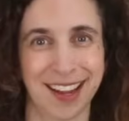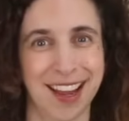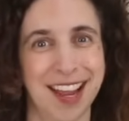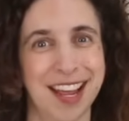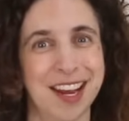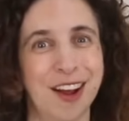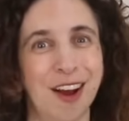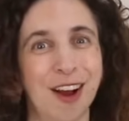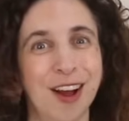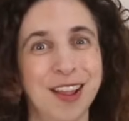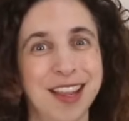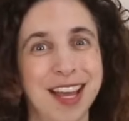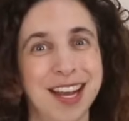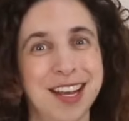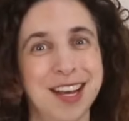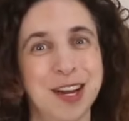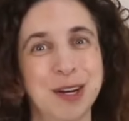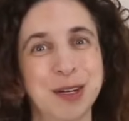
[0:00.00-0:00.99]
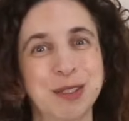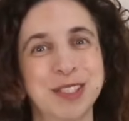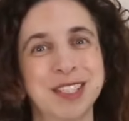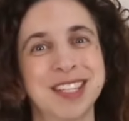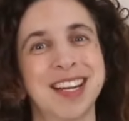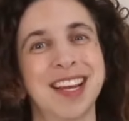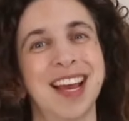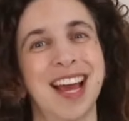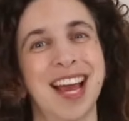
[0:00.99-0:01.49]
And on that
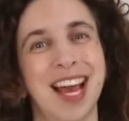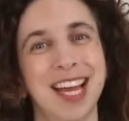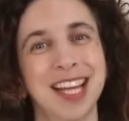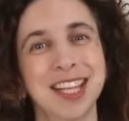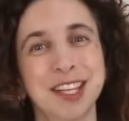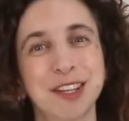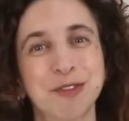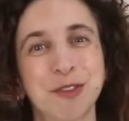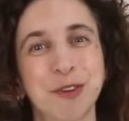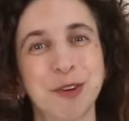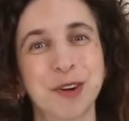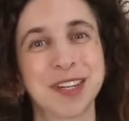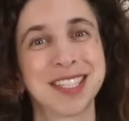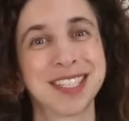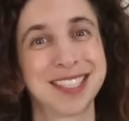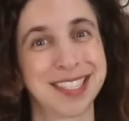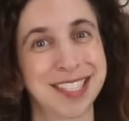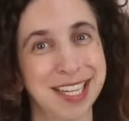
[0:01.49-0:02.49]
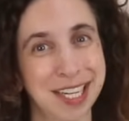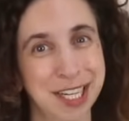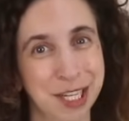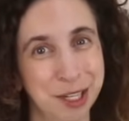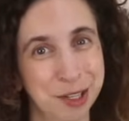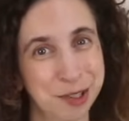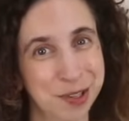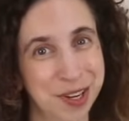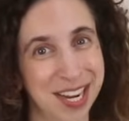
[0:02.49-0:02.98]
note, I look forward to seeing
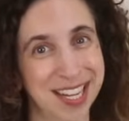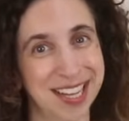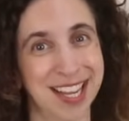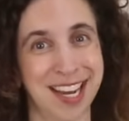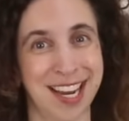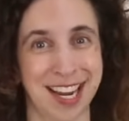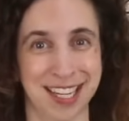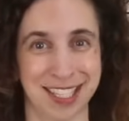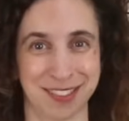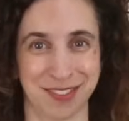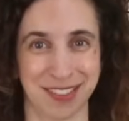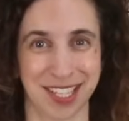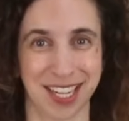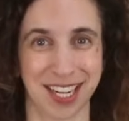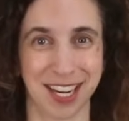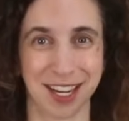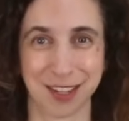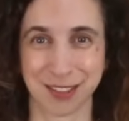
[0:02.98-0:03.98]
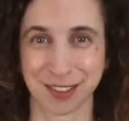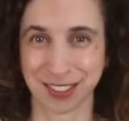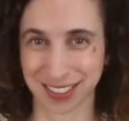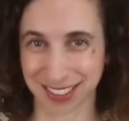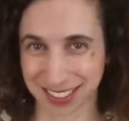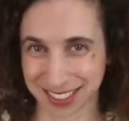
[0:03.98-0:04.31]
you in the next video.